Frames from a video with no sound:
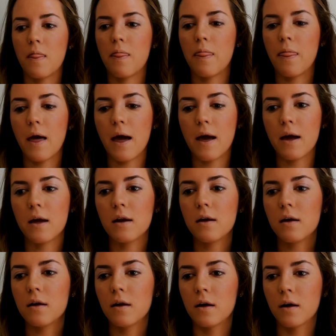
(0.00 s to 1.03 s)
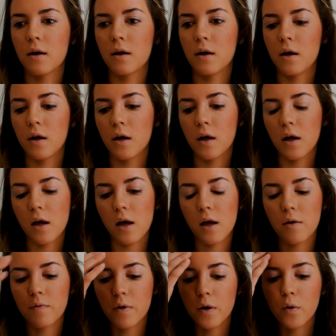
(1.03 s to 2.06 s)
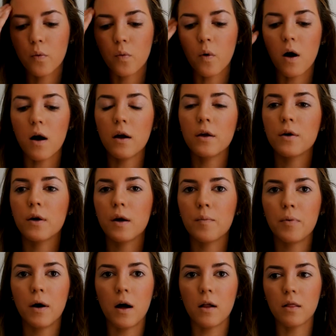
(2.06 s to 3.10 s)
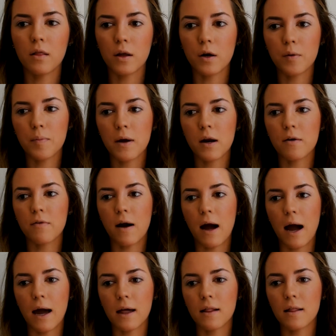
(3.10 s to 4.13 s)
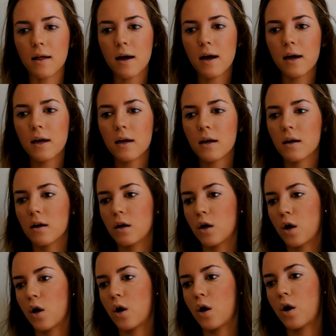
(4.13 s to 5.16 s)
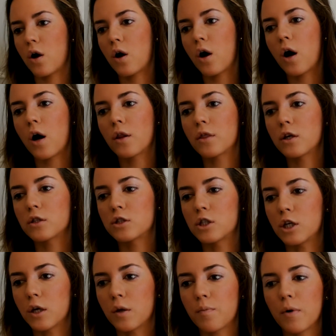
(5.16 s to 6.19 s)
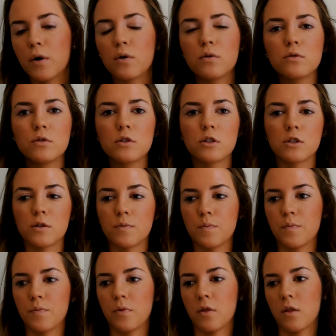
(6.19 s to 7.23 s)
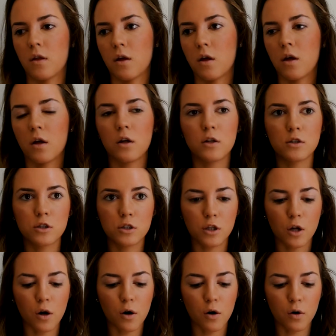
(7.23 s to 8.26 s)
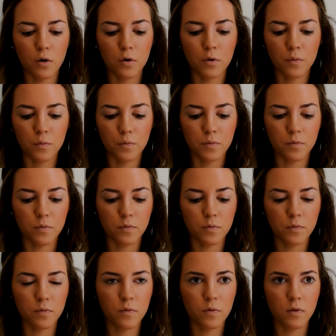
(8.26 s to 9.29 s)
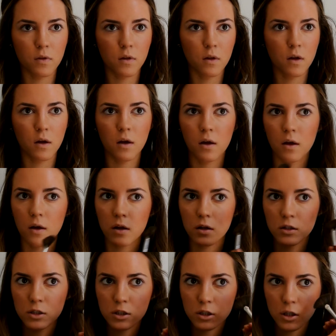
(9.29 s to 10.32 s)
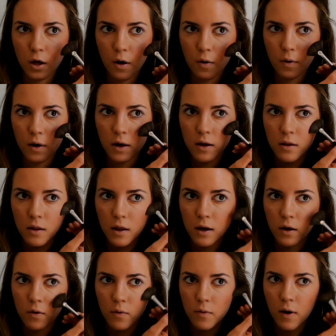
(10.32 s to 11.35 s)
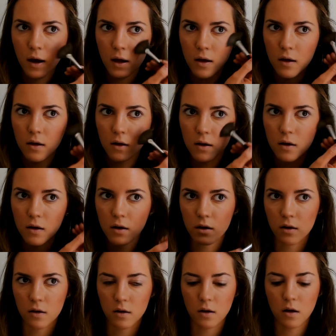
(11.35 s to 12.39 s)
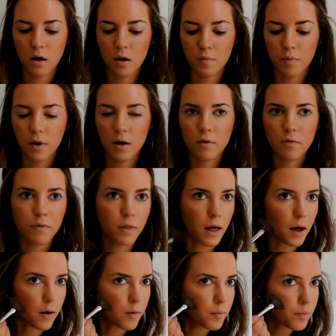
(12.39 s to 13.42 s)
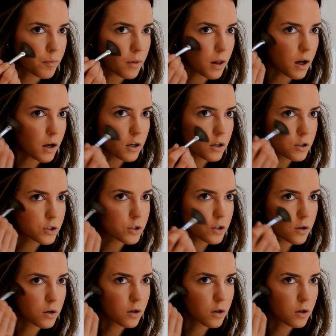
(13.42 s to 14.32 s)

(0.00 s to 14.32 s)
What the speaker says: Then, if you want, you can put a little bit of highlight on the cheekbones. So, just go in like right above that blush.